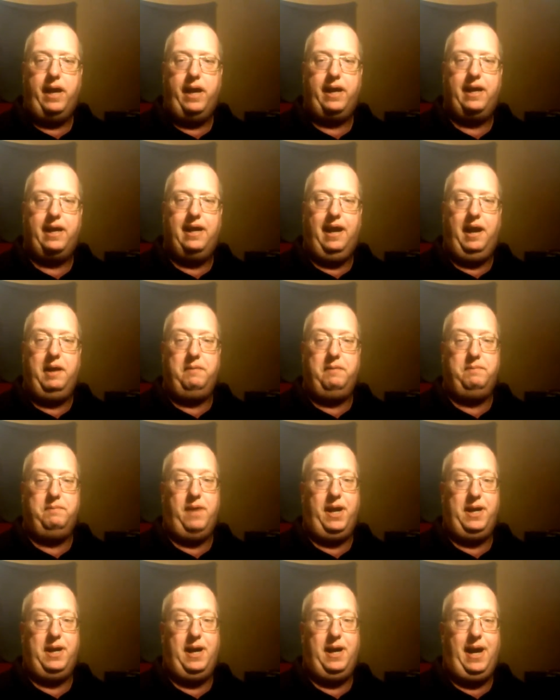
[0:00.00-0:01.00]
I, am
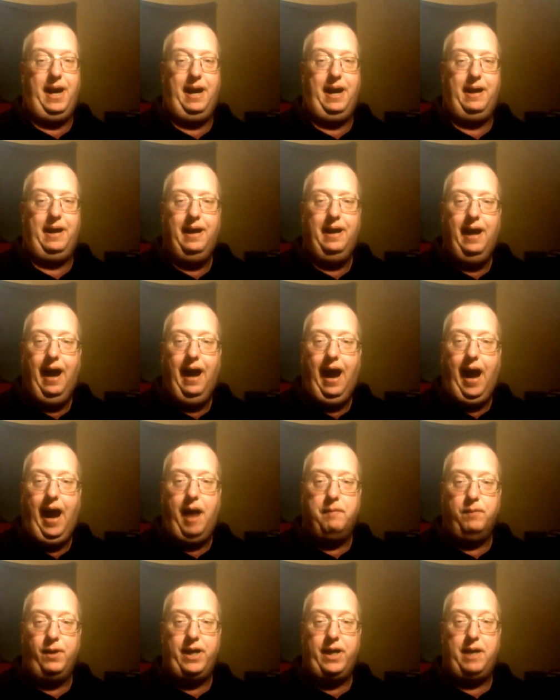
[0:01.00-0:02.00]
not high.
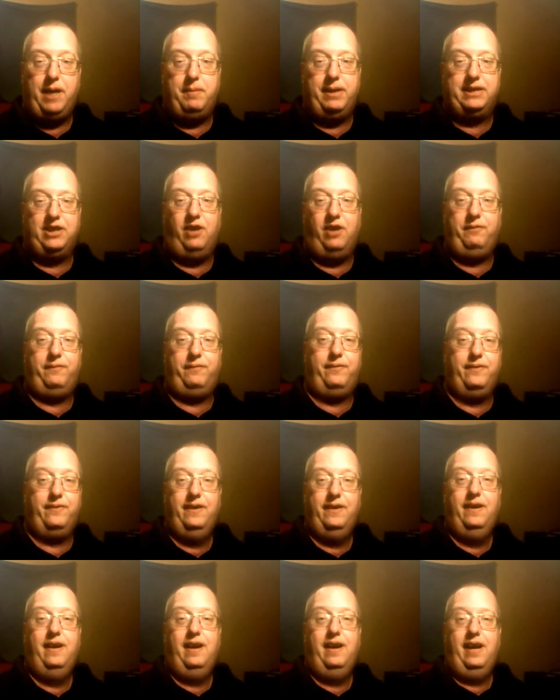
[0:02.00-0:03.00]
I'm looking at myself
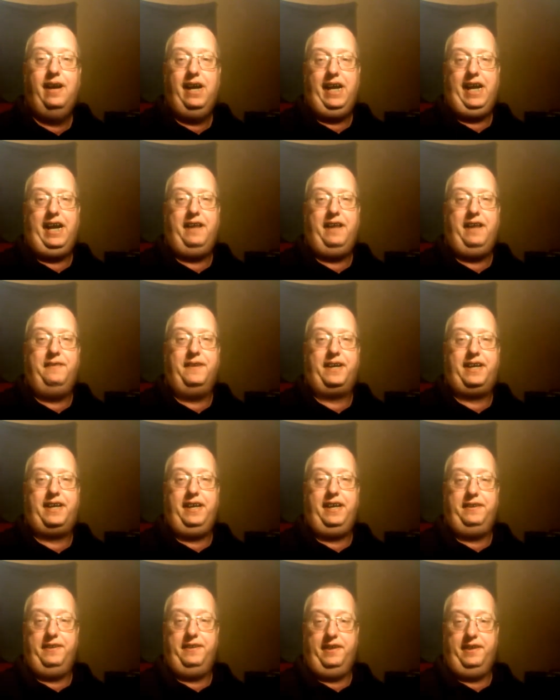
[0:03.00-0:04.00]
in
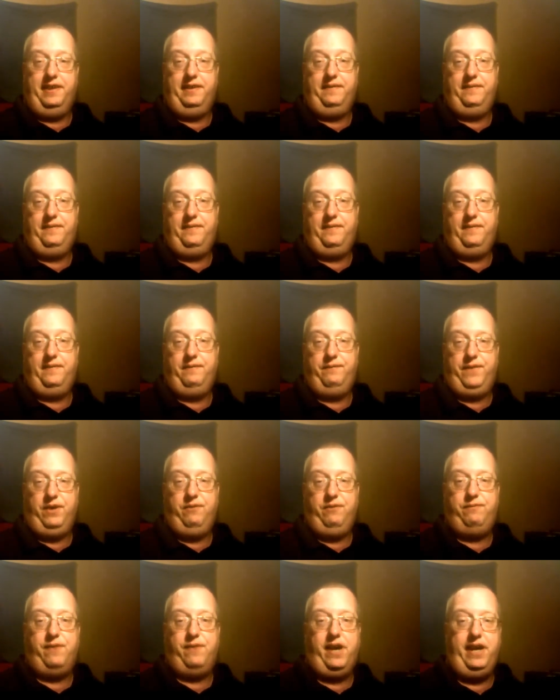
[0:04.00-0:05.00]
the in the
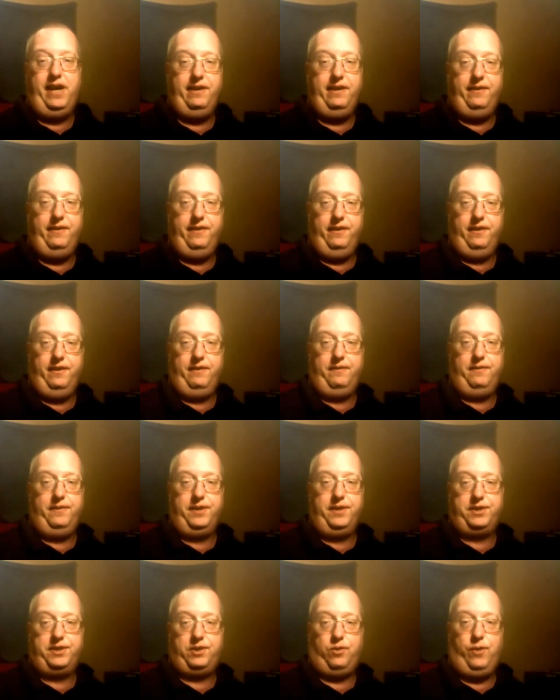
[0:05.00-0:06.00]
viewfinder, you know, the
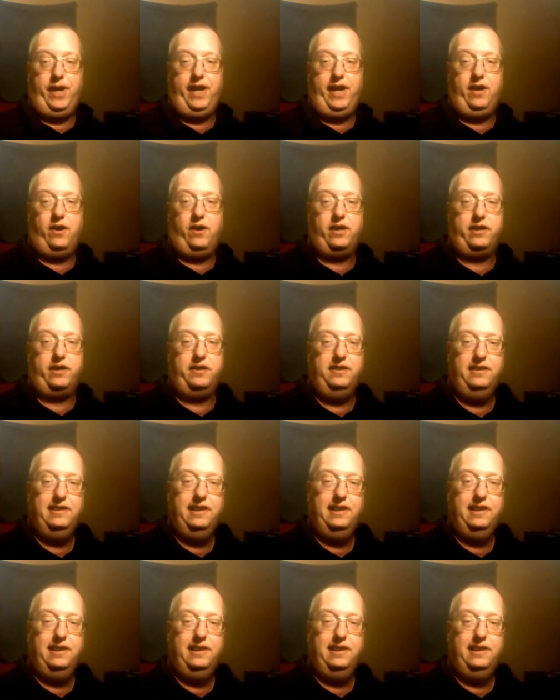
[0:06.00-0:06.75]
the screen on,